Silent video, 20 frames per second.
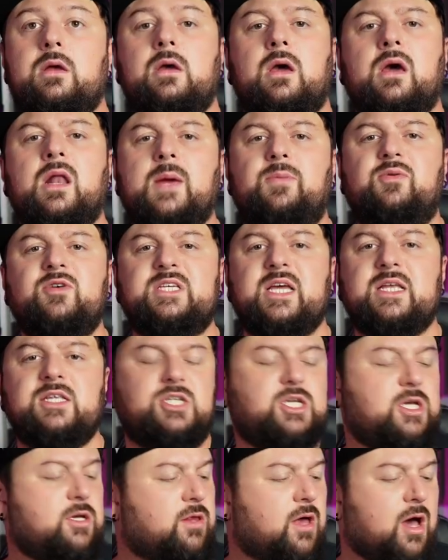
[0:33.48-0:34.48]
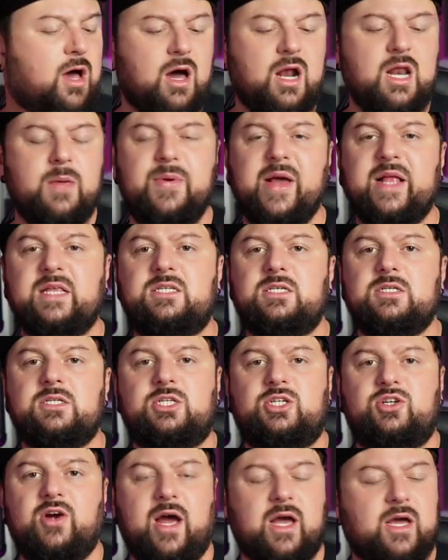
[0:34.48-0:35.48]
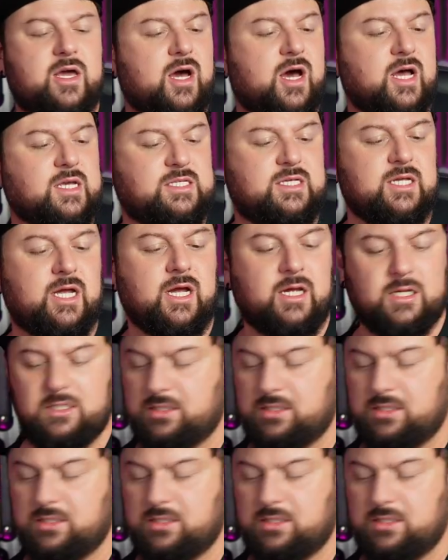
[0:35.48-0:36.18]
And I present to you the Harley Benton Stratocaster.